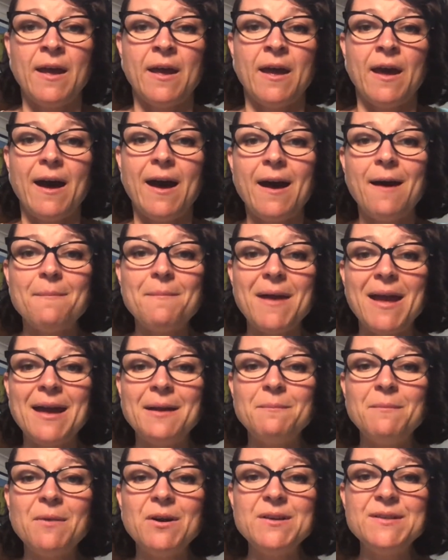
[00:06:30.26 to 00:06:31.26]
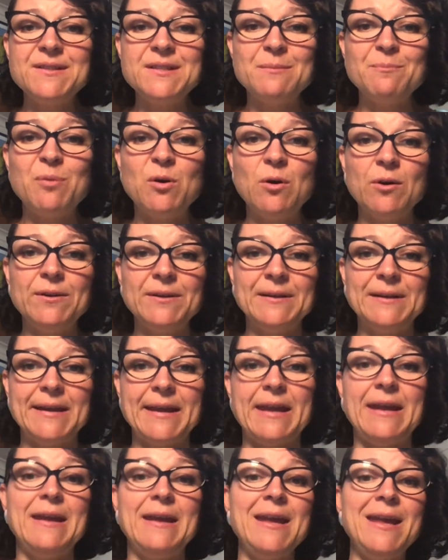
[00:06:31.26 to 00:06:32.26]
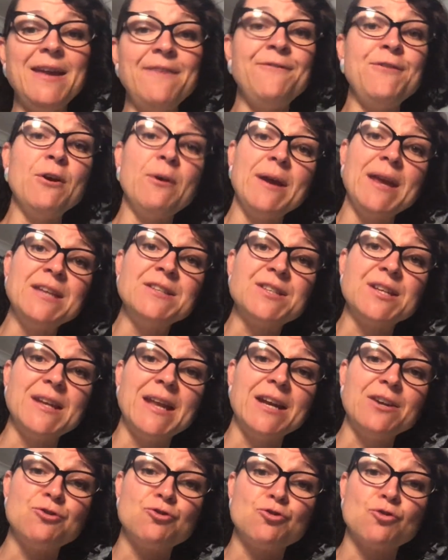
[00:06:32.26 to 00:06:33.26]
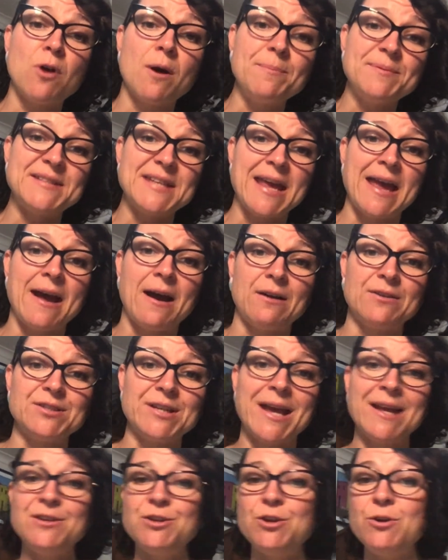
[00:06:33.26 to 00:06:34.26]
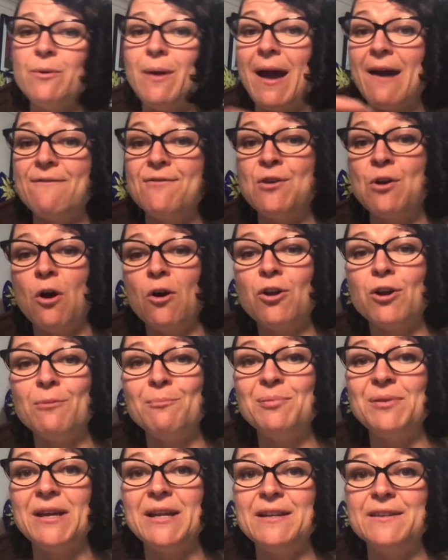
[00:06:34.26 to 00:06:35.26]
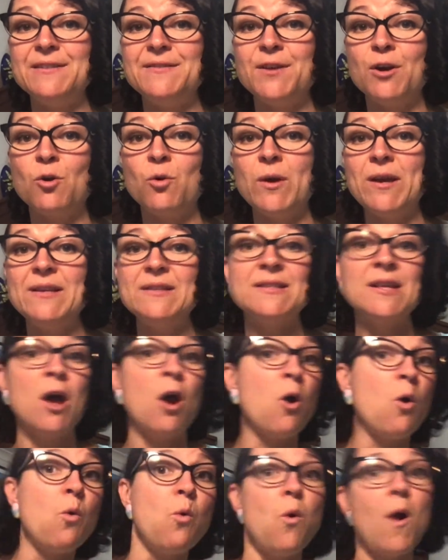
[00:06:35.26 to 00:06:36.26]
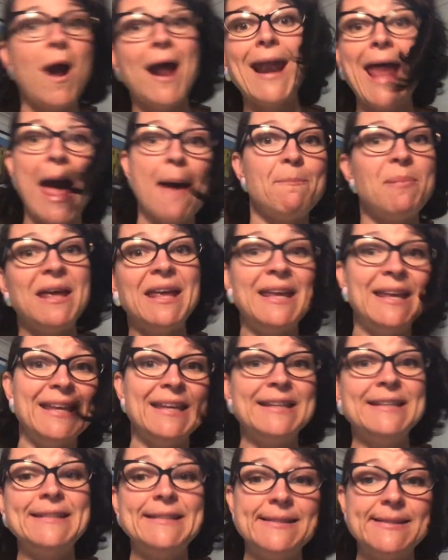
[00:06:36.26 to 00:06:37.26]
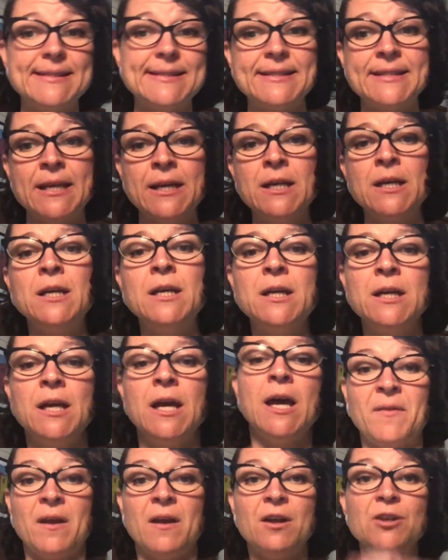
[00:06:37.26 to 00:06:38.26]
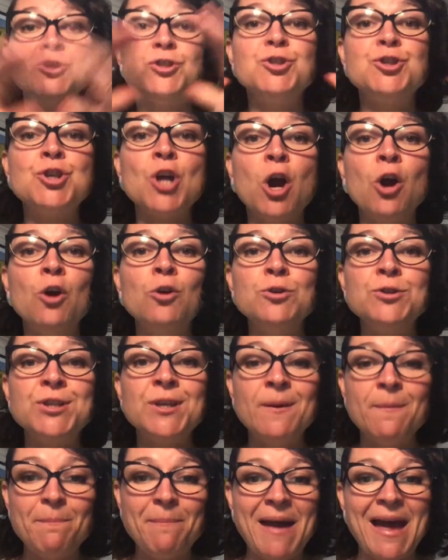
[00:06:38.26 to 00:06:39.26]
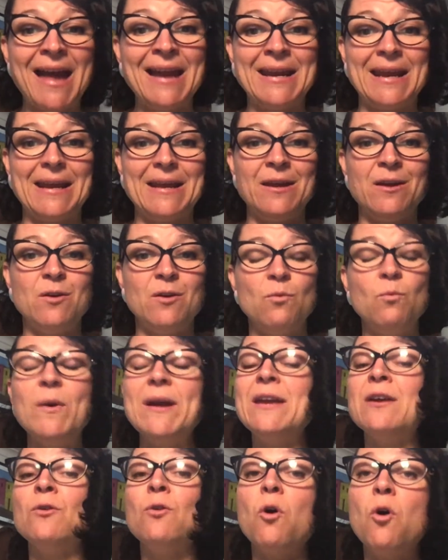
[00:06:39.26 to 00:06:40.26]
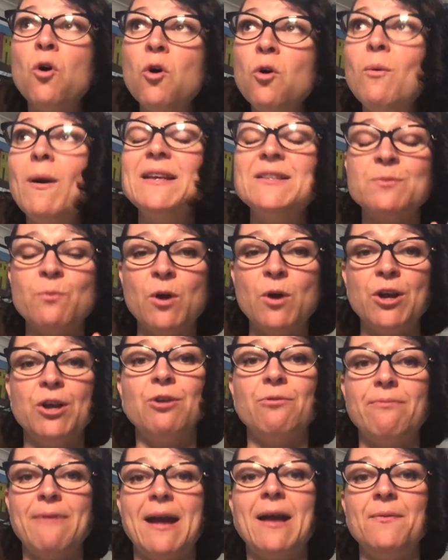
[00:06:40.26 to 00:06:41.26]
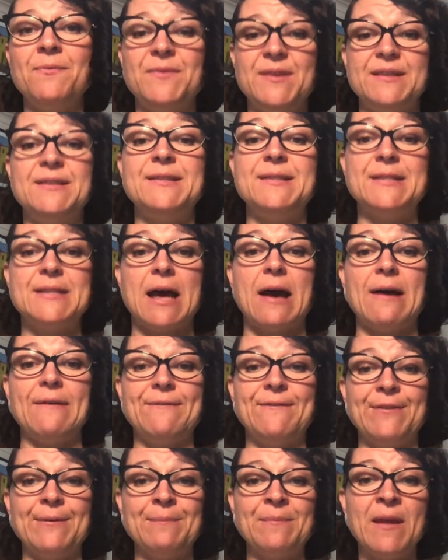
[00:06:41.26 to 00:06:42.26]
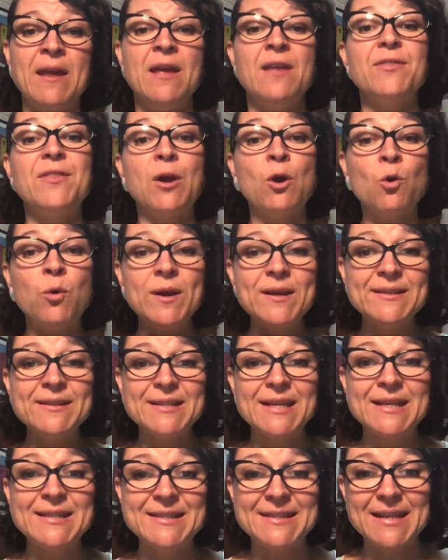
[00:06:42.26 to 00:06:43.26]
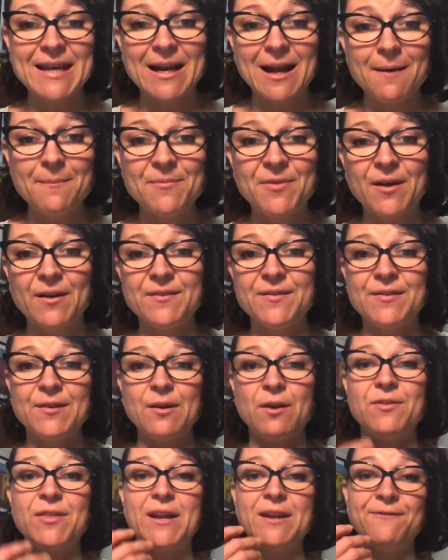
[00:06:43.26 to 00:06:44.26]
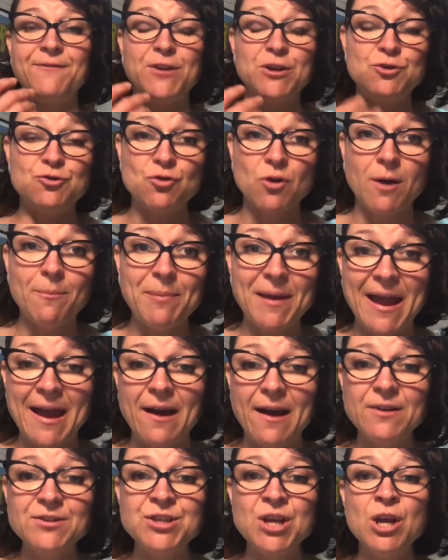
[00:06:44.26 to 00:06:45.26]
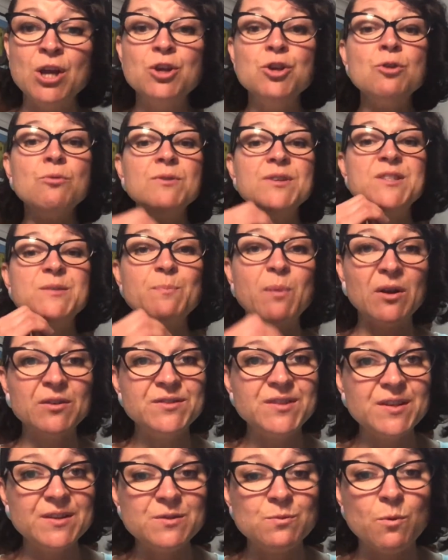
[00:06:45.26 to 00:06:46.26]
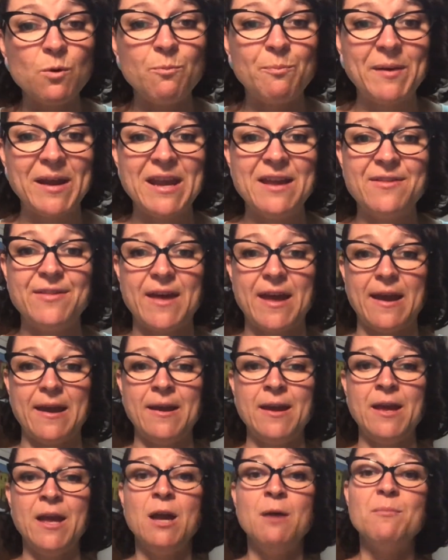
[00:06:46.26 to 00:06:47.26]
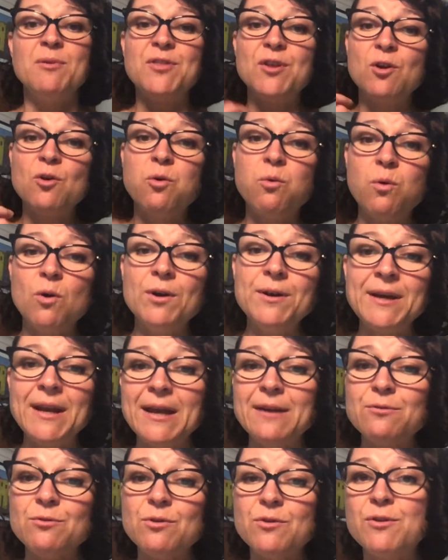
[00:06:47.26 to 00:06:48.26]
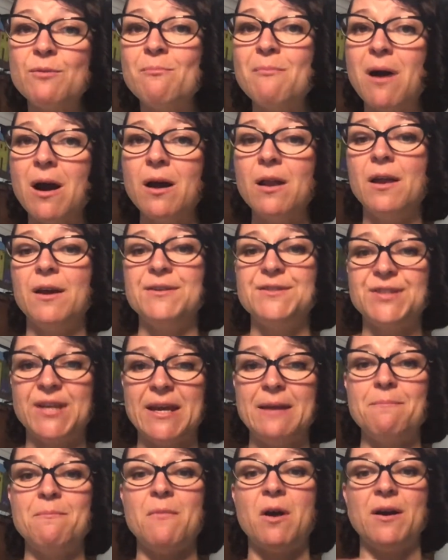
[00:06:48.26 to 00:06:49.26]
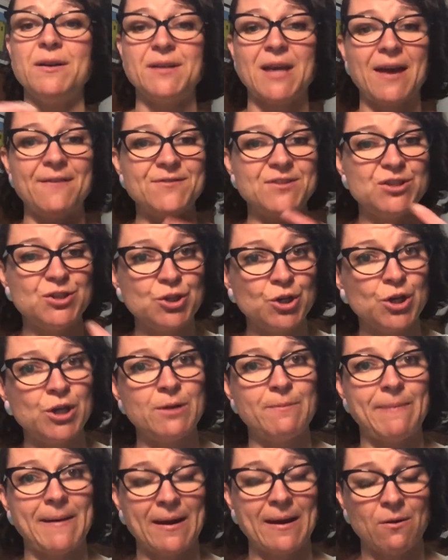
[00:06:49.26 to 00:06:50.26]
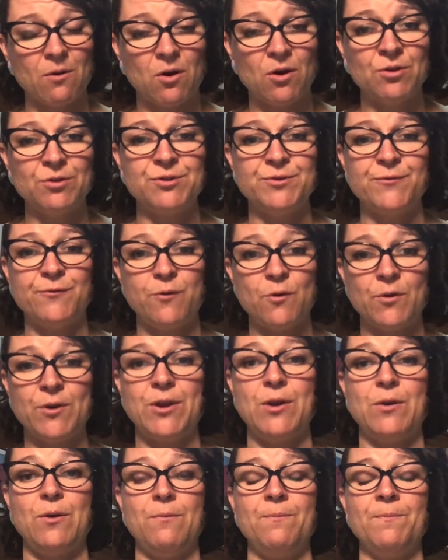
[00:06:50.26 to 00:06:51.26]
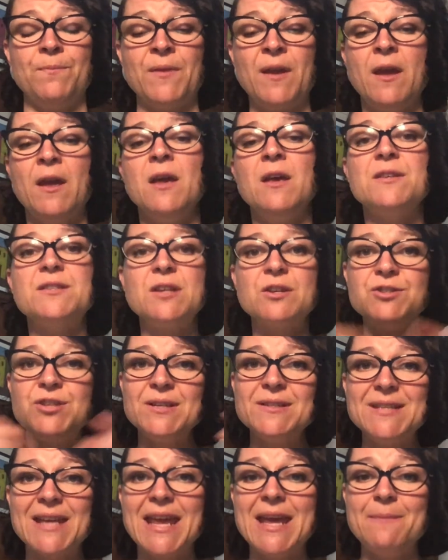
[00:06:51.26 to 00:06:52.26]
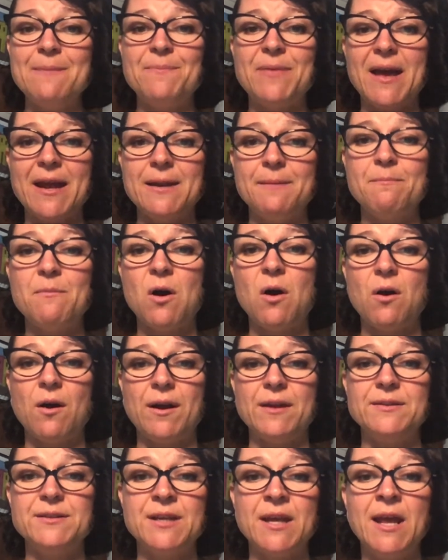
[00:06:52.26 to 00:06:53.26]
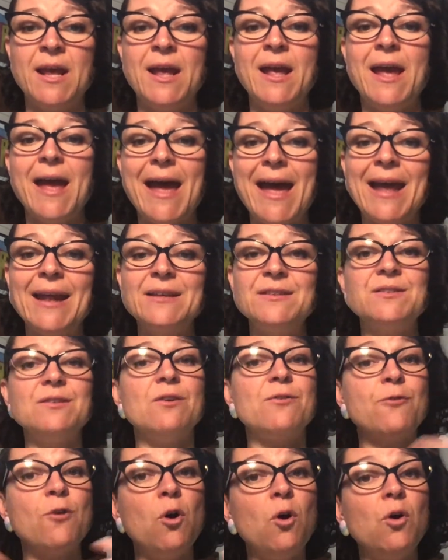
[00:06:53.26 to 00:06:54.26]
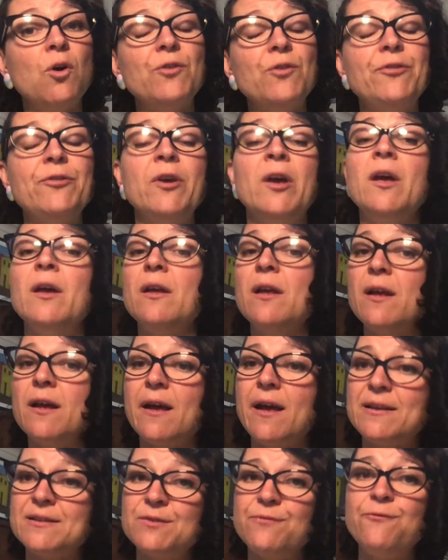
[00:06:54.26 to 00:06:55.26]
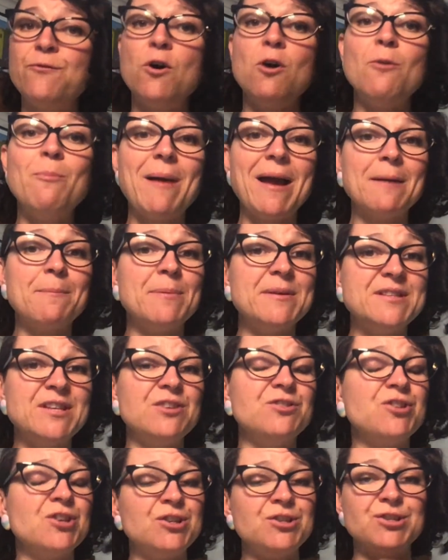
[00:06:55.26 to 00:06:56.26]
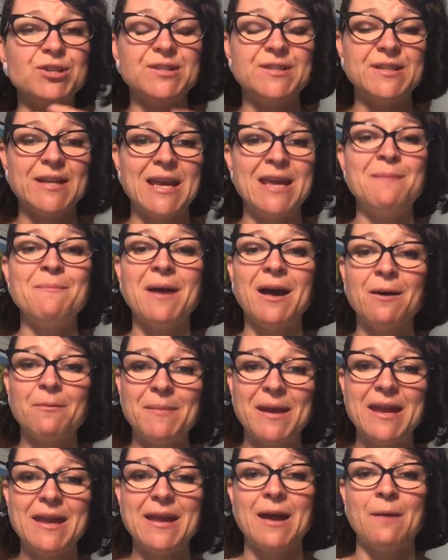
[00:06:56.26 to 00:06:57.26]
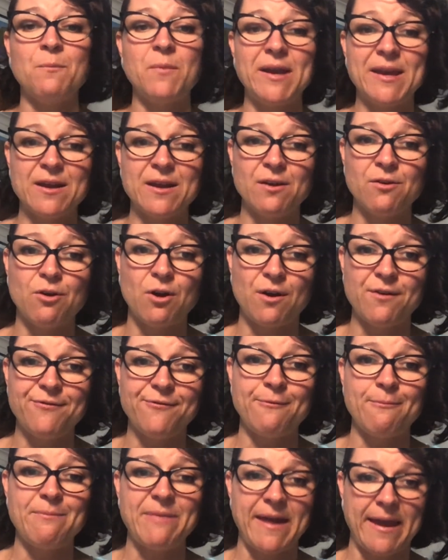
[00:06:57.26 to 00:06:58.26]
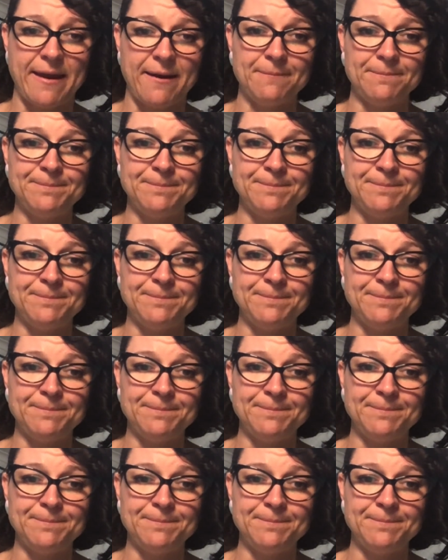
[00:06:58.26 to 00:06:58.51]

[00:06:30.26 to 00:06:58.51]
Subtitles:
And most importantly, if your internet drops out and you have not completed the quiz, what happens? Don't panic. We can always work around this stuff. The quiz is set up so that if you drop out, your responses will be there, but the coordinator or the Milo team might have to turn it back on for you. So just keep that in mind. And of course, as a fallback position, just email me and we can go from there.